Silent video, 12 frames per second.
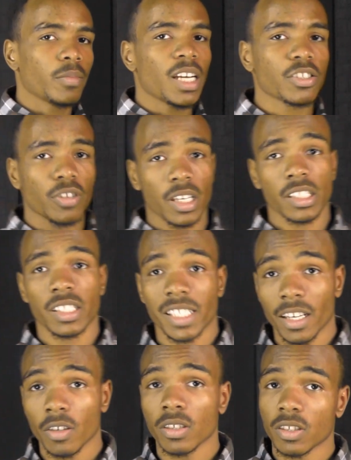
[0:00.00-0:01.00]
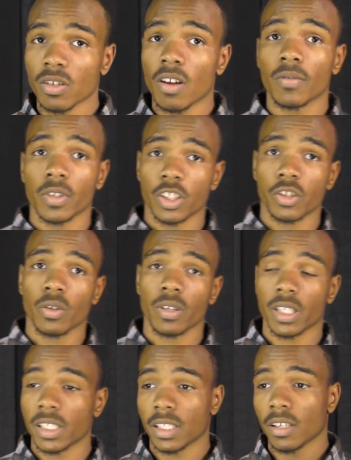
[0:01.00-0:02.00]
I'm not trying to sell the software
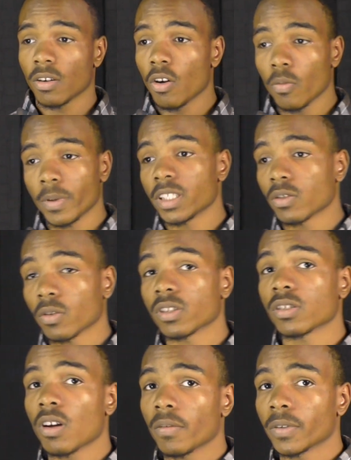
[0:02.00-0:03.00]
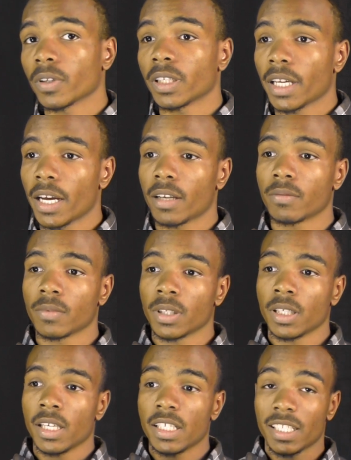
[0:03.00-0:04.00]
short. It's an open source software that
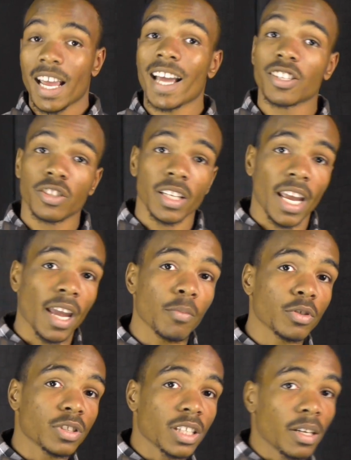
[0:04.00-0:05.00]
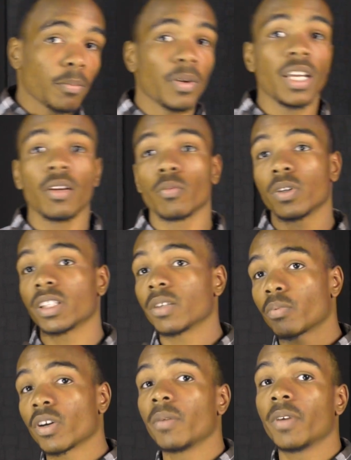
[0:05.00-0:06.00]
is actually able to compete with the
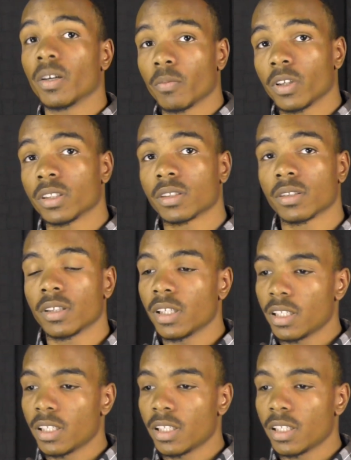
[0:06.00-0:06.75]
premium ones.